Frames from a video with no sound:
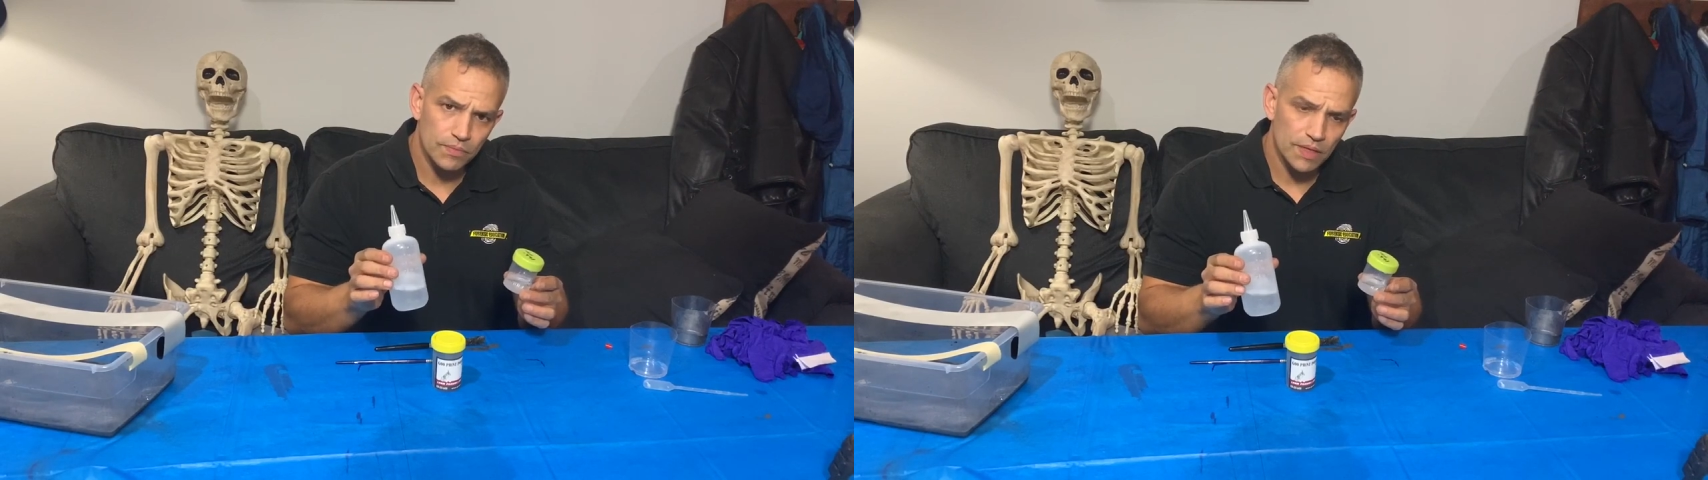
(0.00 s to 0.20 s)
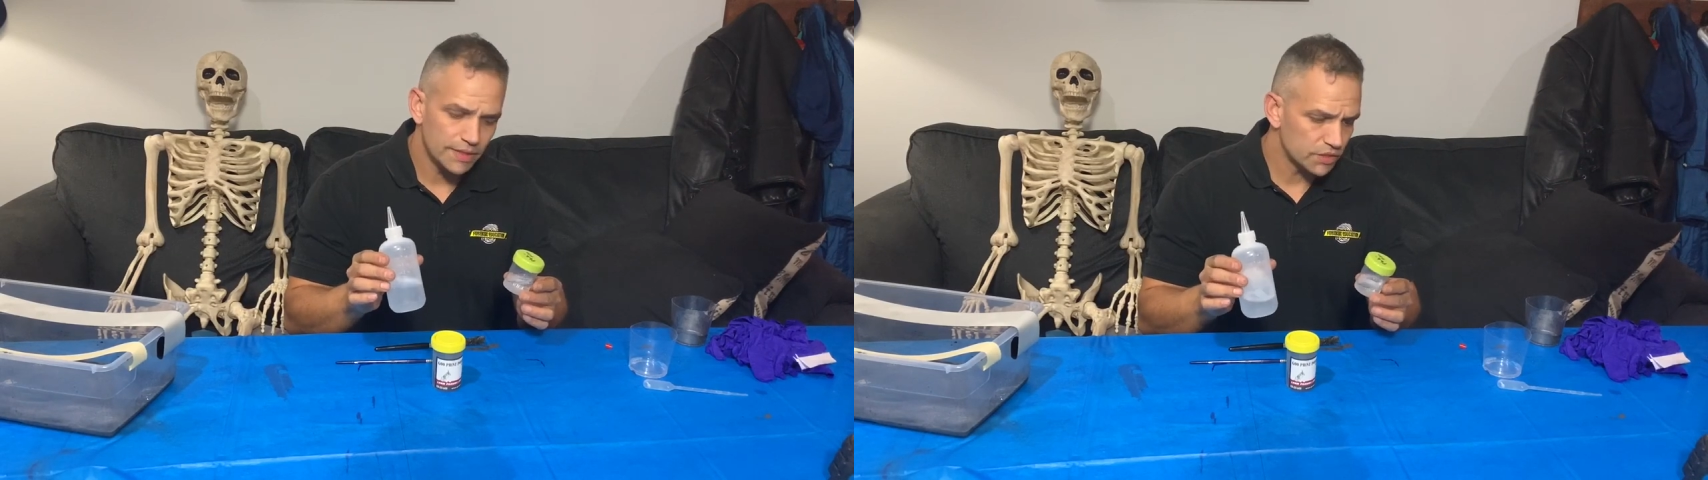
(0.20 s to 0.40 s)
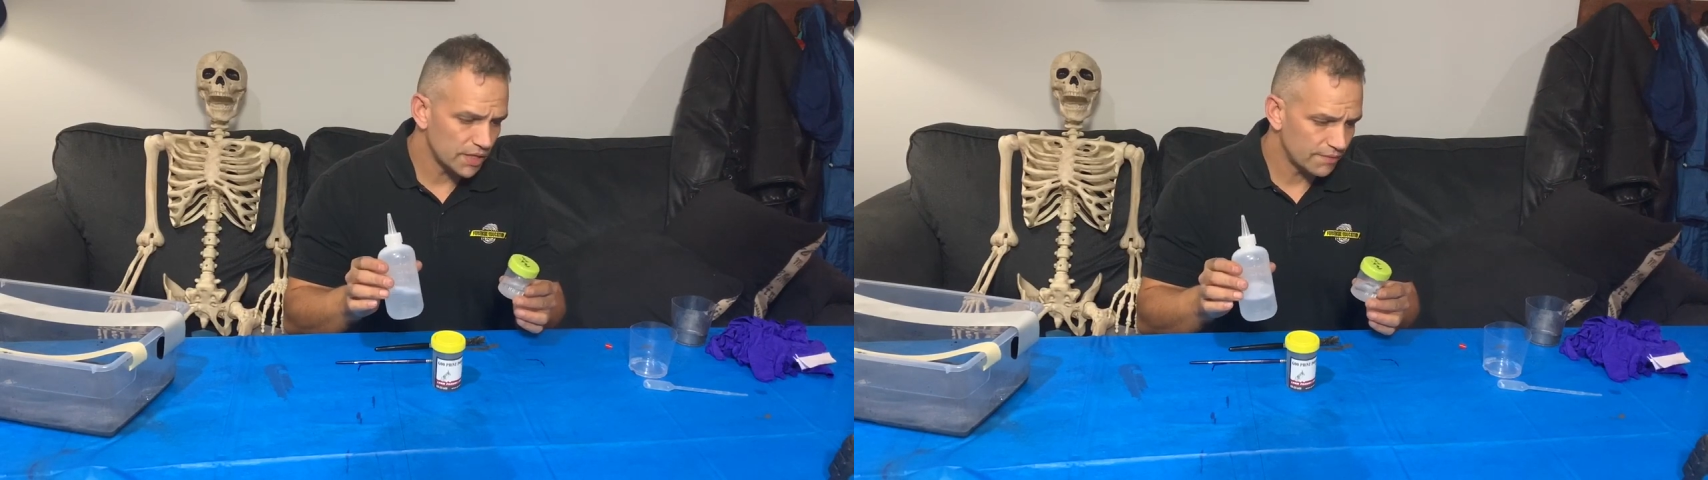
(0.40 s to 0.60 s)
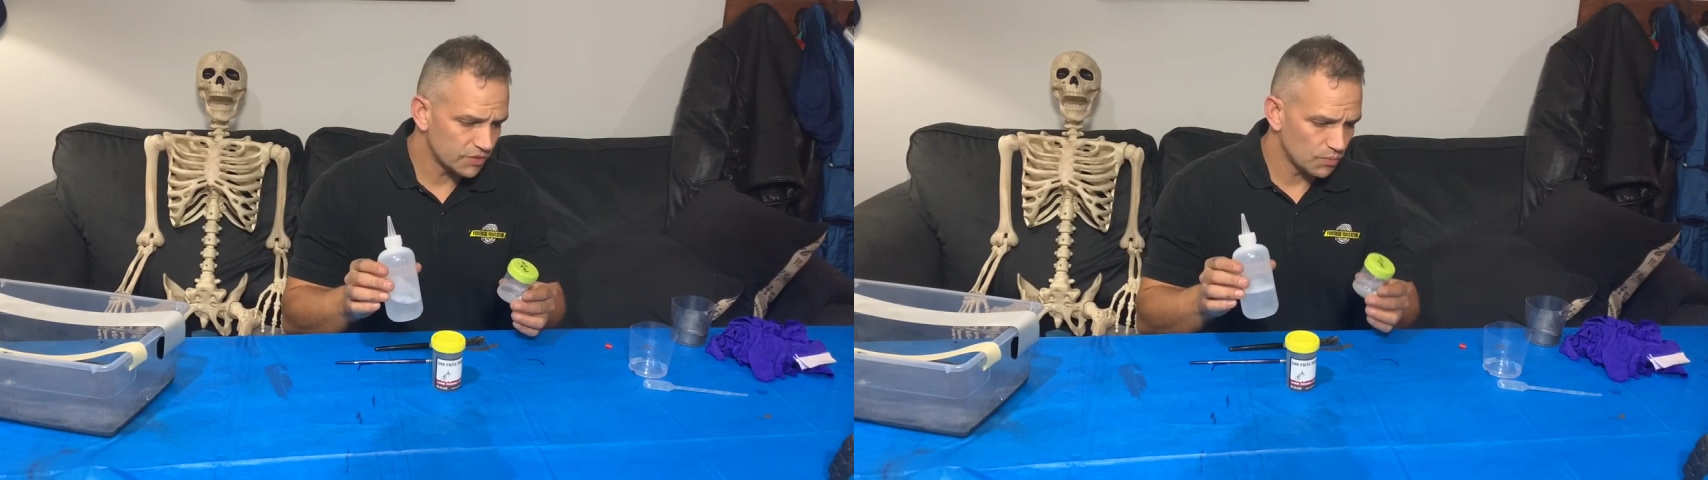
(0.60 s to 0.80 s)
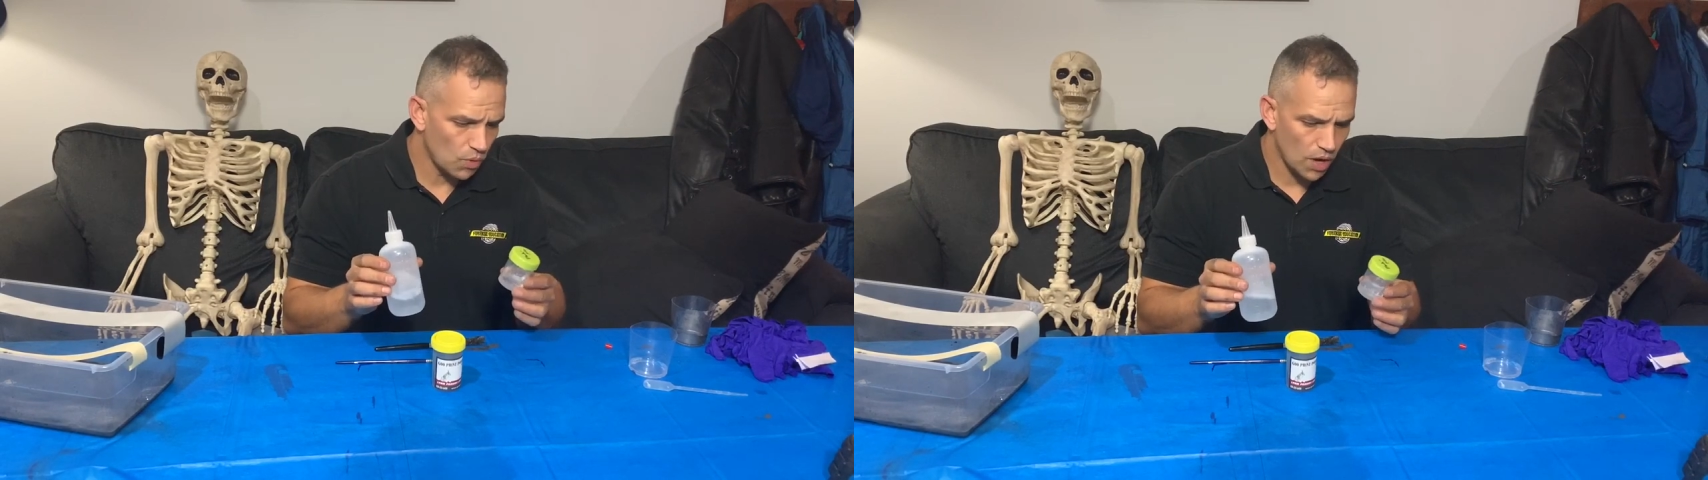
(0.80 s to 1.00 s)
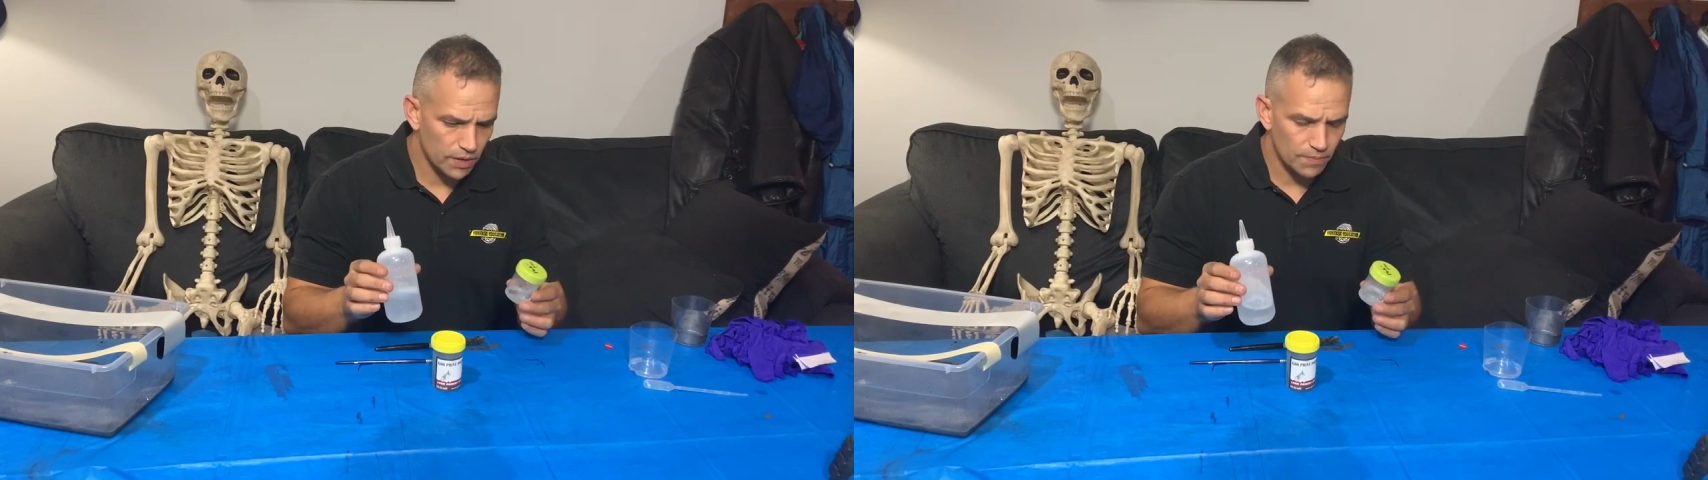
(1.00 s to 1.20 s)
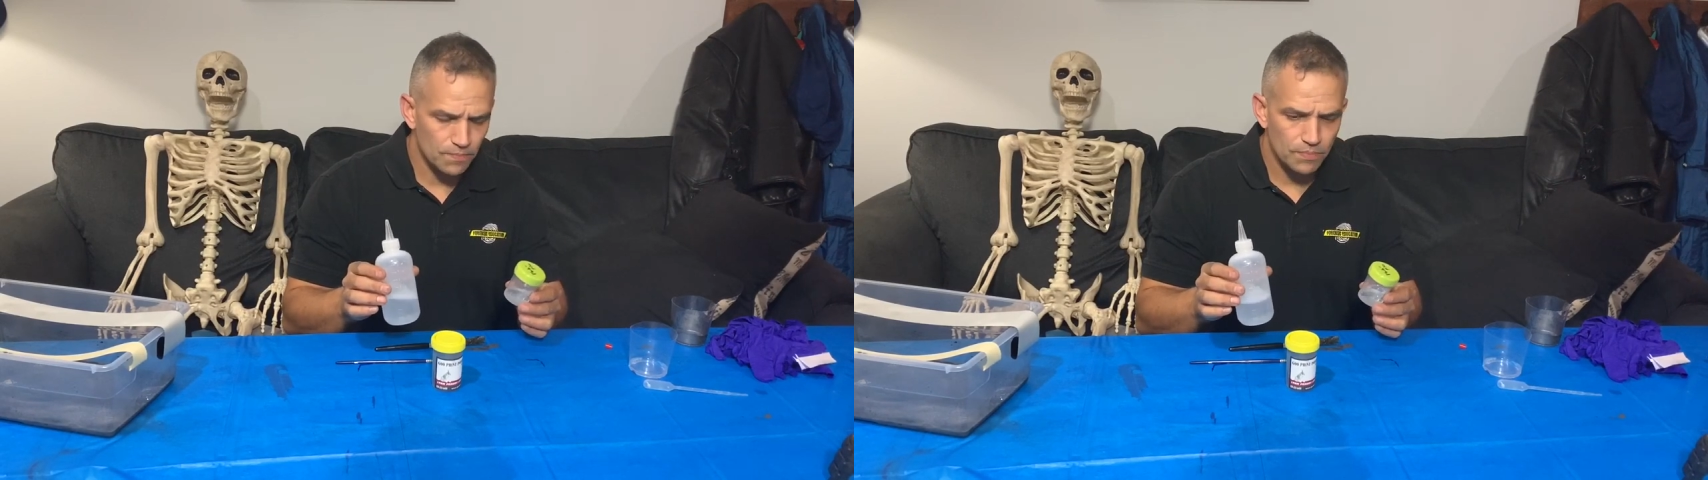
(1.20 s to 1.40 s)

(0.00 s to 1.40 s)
I just have some water